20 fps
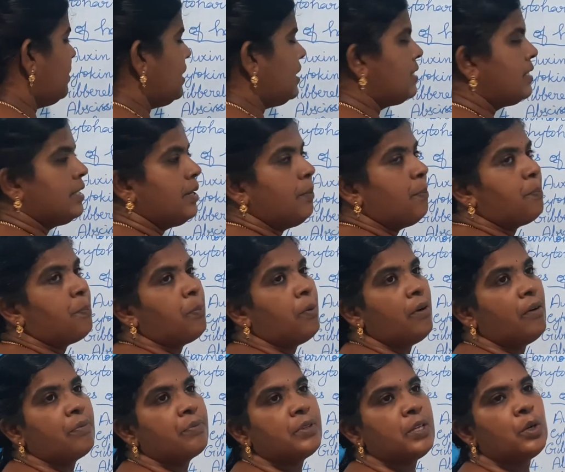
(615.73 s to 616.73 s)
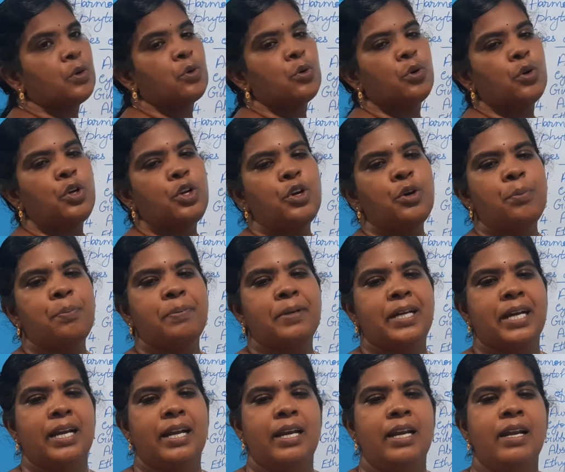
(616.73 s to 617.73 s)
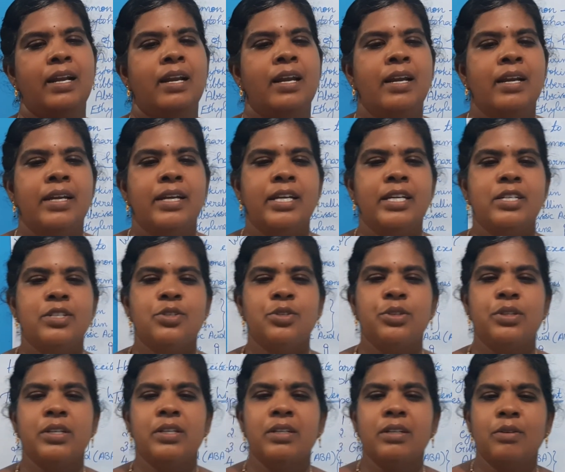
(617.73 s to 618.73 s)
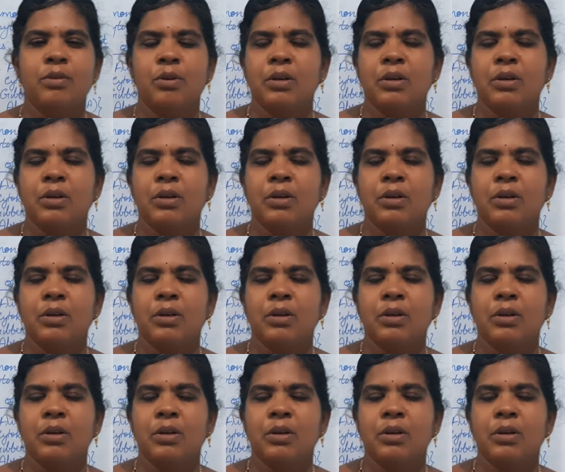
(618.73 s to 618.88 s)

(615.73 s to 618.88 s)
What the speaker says: the tip of the coleoptile into the